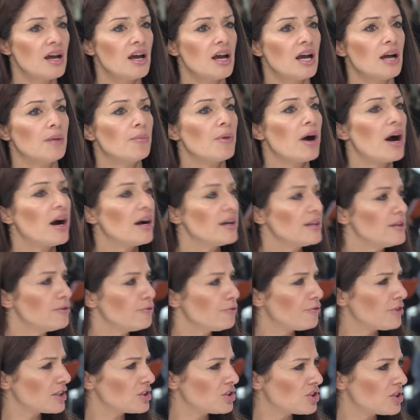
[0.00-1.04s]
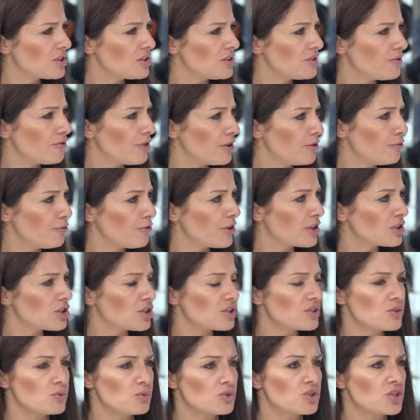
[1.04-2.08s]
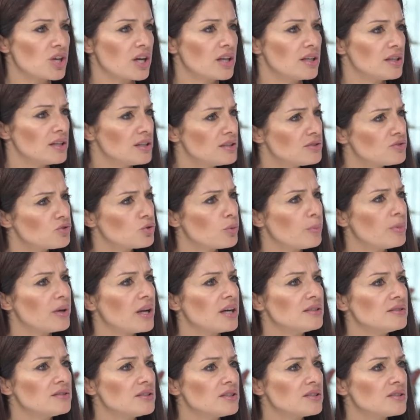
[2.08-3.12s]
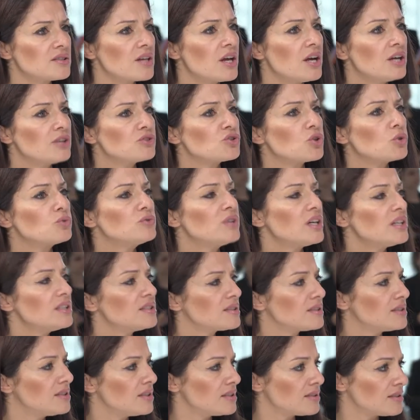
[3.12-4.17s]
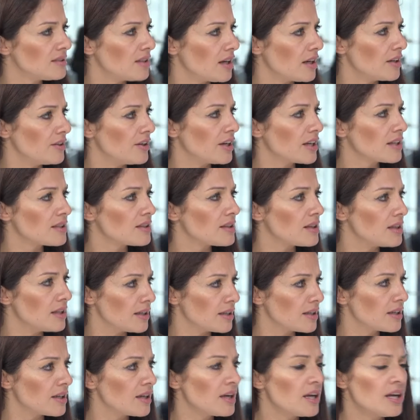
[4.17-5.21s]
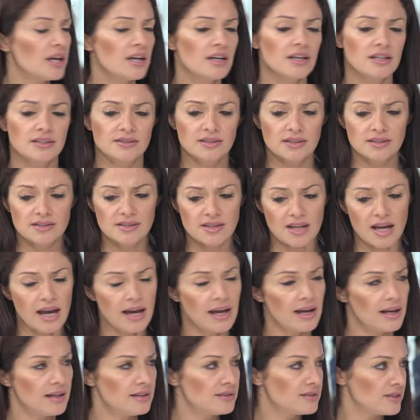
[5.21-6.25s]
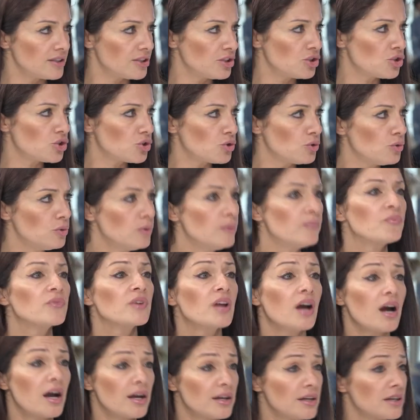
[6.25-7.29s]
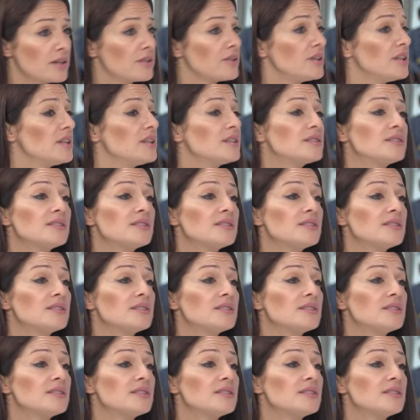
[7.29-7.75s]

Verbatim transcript: um, eye infection, yes. infections, which can lead to blindness. So there is this direct link. It is a health issue. I agree it